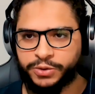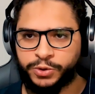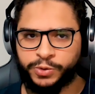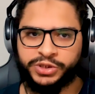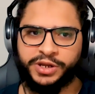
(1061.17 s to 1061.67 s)
a good
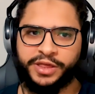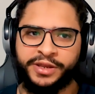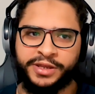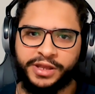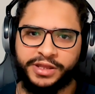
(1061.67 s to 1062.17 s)
question. I
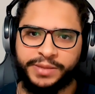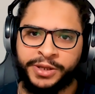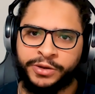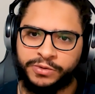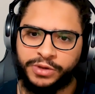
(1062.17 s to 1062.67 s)
think it
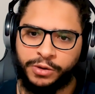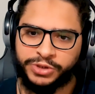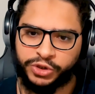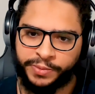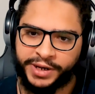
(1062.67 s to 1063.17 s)
depends on
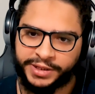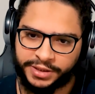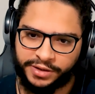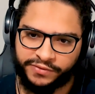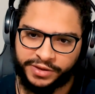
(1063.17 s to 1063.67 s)
the domain
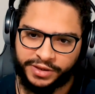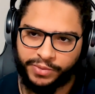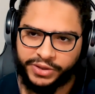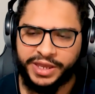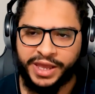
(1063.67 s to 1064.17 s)
itself.
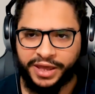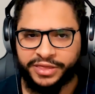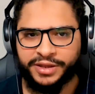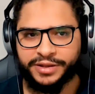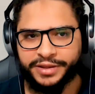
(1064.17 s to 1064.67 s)
But yeah, I
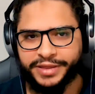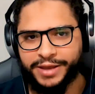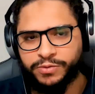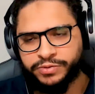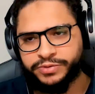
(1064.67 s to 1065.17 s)
think
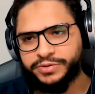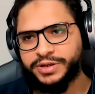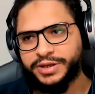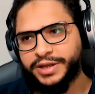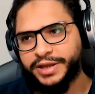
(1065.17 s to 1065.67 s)
now
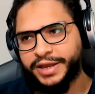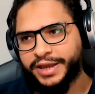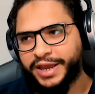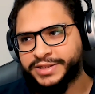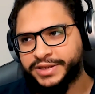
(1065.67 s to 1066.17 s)

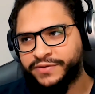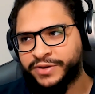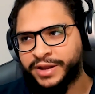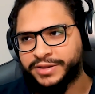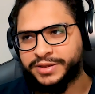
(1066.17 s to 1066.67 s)
it's
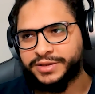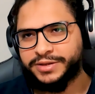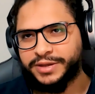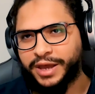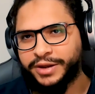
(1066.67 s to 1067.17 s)
difficult
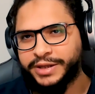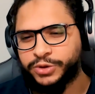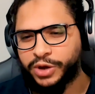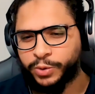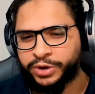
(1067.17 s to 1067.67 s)
unless
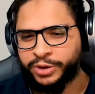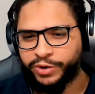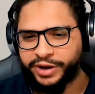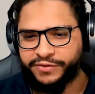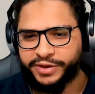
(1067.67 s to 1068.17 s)
you are working
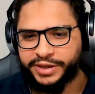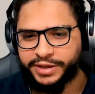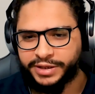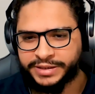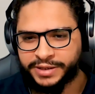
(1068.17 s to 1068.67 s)
on a
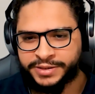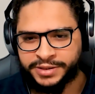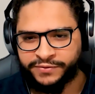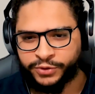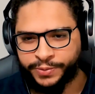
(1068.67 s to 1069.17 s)
very
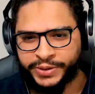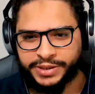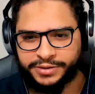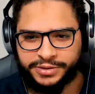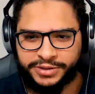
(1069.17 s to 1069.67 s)
sensitive topic
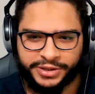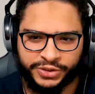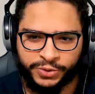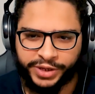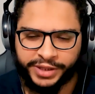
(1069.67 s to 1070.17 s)
that there is
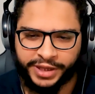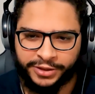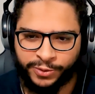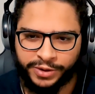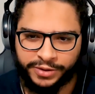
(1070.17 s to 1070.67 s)
no data
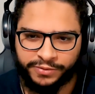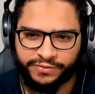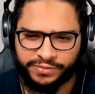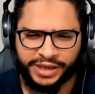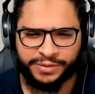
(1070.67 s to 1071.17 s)
at all,
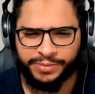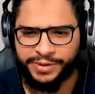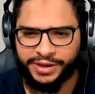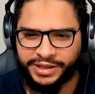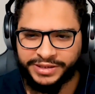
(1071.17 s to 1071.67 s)
like
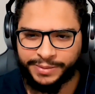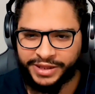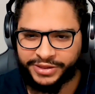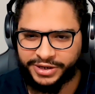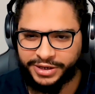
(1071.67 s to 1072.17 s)
maybe in the
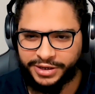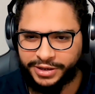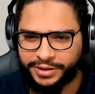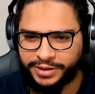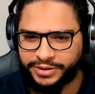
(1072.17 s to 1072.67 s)

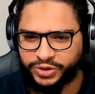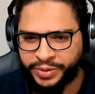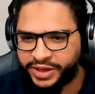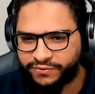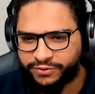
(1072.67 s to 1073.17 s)
military
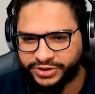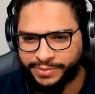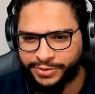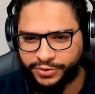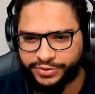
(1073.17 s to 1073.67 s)
domain, for
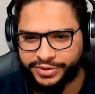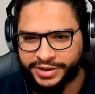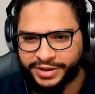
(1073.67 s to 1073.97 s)
example, or